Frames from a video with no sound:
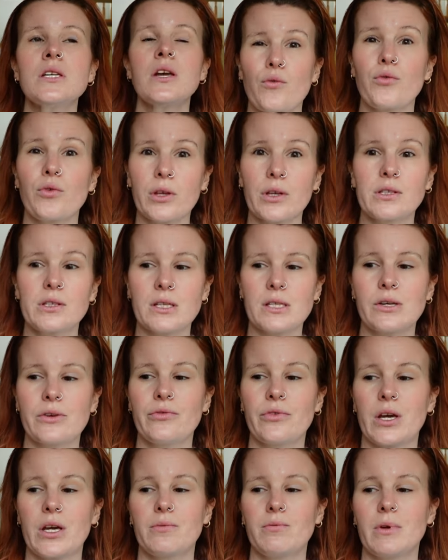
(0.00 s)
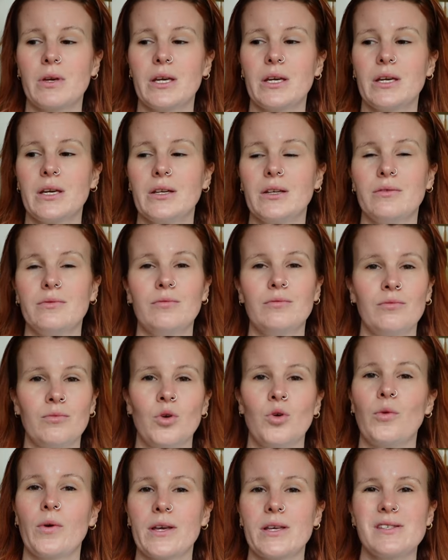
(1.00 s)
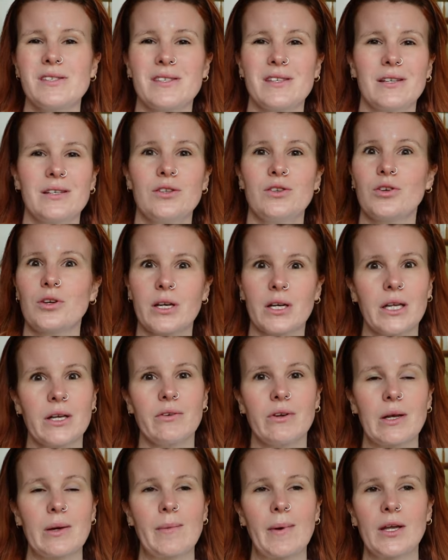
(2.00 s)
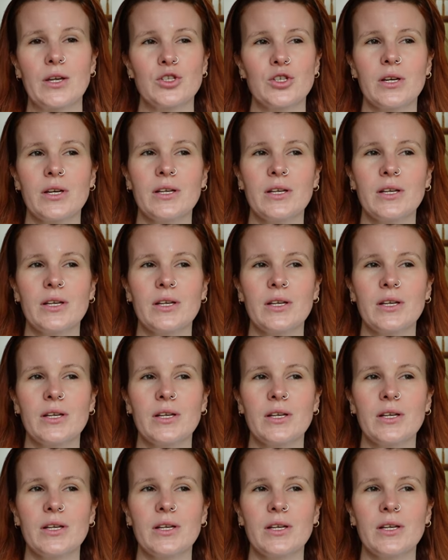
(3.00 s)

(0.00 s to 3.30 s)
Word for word: It really does affect me in more ways than you can even imagine.